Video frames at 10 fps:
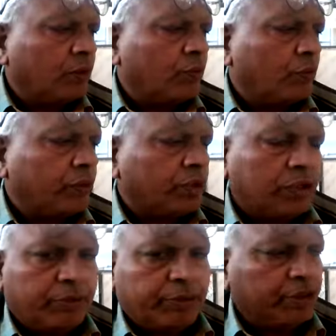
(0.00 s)
What a
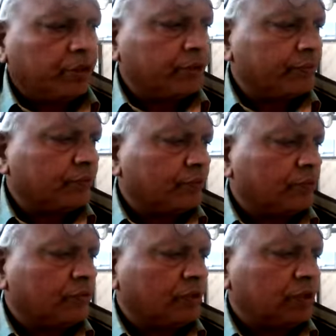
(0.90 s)
deputy
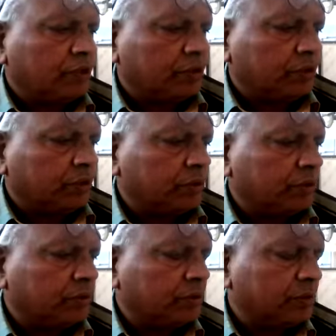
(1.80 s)
agent,
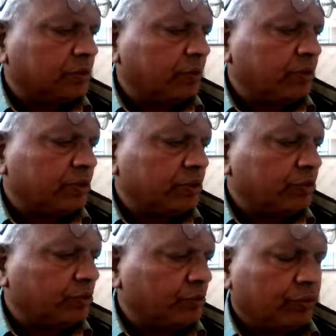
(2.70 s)
sub-agent
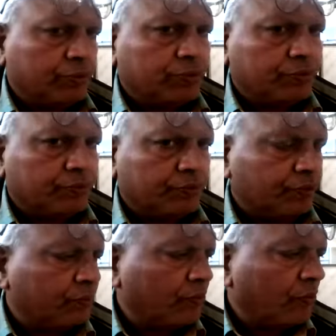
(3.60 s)
should do,
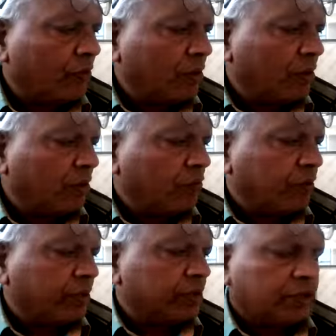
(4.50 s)

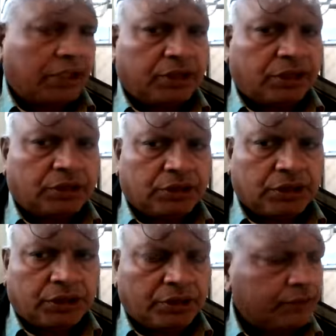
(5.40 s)
what a site
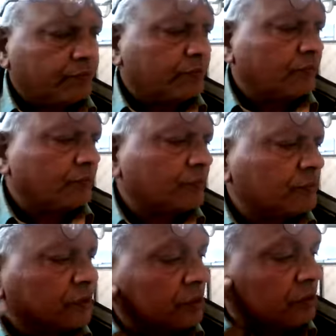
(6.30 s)
engineer
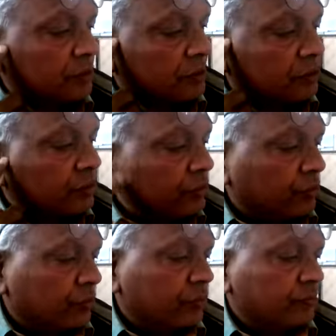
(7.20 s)
should
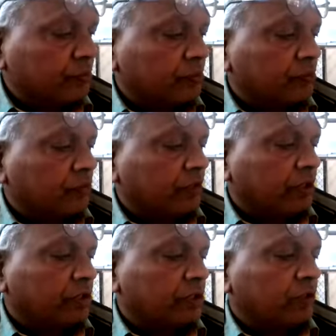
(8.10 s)
do, what a
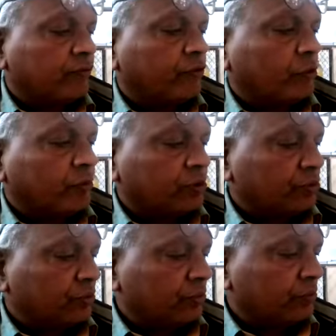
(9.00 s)
general foreman
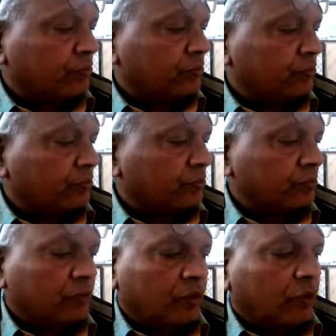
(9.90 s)
should do,
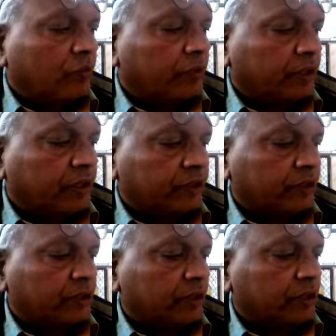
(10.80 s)
what an
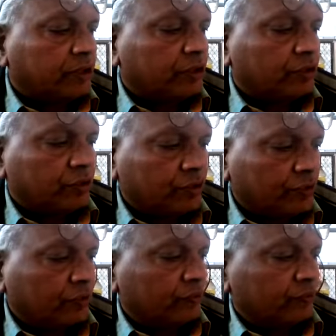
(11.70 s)
assistant engineer should
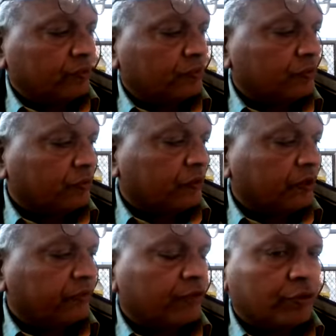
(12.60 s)
do, what a
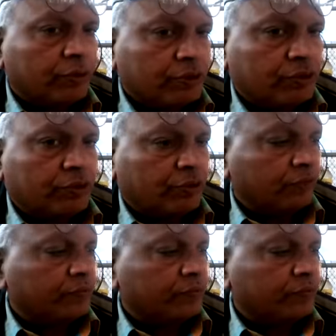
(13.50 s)
foreman should do,